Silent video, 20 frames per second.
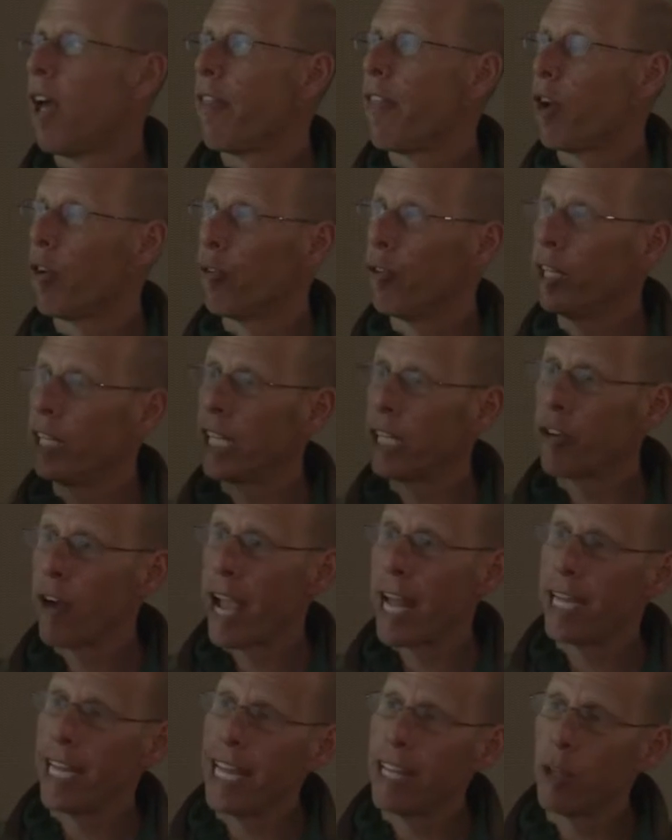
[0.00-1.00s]
They're really
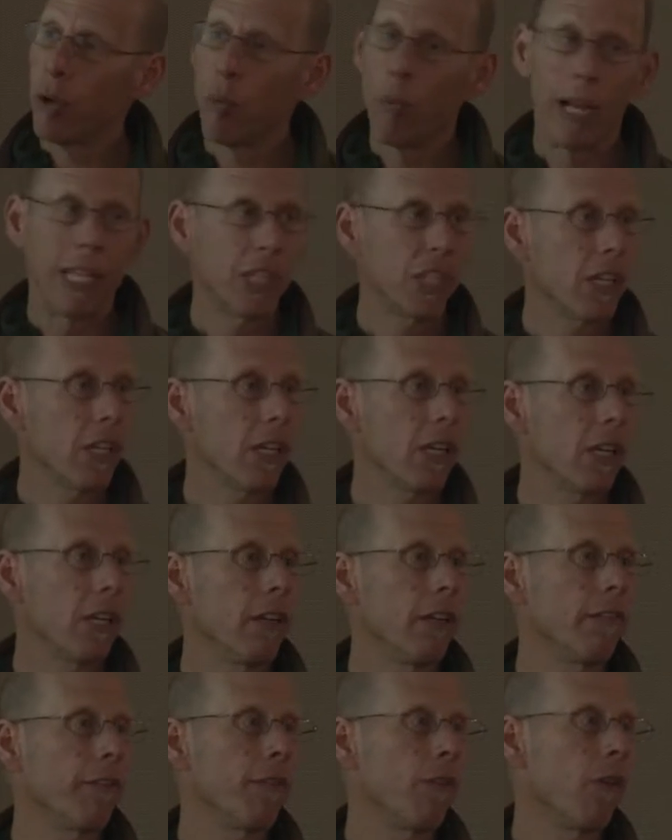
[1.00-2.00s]
great in the
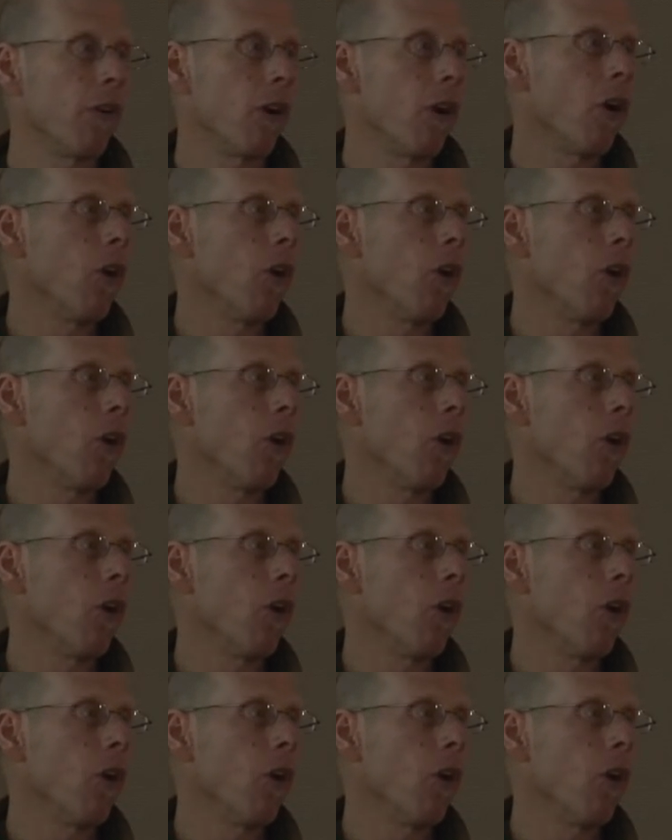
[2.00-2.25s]
winter for